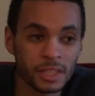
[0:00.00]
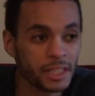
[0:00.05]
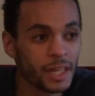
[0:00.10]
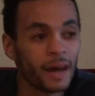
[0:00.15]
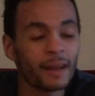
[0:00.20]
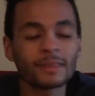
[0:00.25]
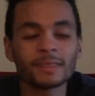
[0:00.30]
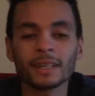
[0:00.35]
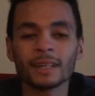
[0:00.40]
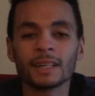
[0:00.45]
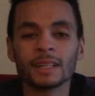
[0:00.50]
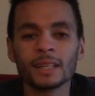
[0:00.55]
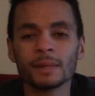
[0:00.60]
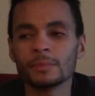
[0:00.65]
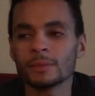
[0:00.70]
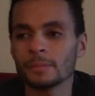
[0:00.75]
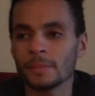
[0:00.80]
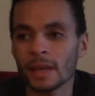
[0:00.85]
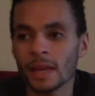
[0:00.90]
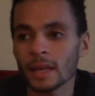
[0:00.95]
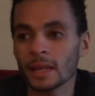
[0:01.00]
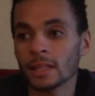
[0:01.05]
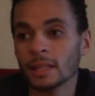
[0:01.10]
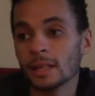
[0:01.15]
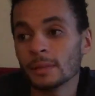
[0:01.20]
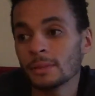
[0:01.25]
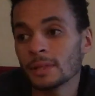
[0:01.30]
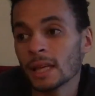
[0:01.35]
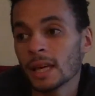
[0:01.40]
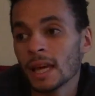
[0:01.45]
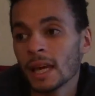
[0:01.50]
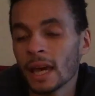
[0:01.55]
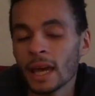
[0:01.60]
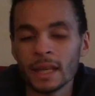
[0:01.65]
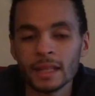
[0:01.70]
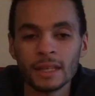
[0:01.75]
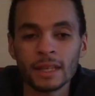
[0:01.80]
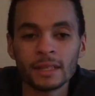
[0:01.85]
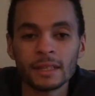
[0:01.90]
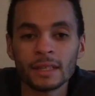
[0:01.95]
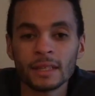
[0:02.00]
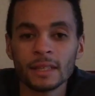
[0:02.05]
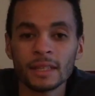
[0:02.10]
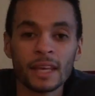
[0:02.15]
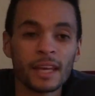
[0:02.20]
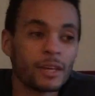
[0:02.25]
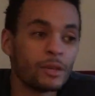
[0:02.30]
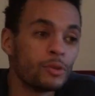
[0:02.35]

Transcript: Shout out to Clips, man. Clips, at the end of the day,